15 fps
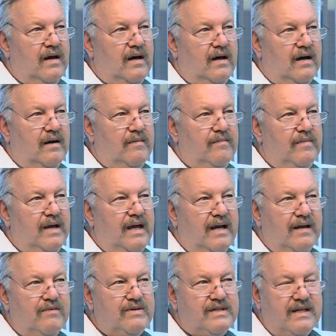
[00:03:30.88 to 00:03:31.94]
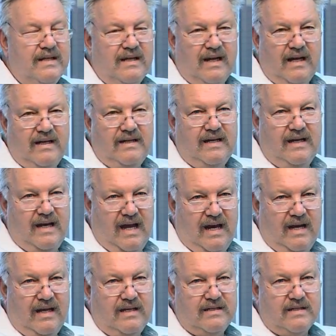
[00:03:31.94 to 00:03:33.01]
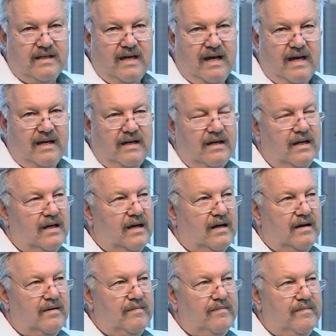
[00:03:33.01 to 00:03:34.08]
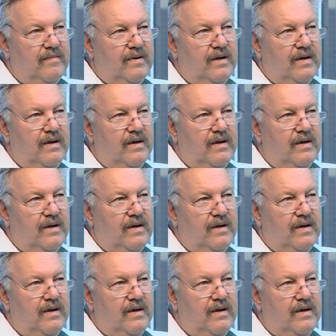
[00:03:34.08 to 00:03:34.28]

Um, and it was in the 1980s that um,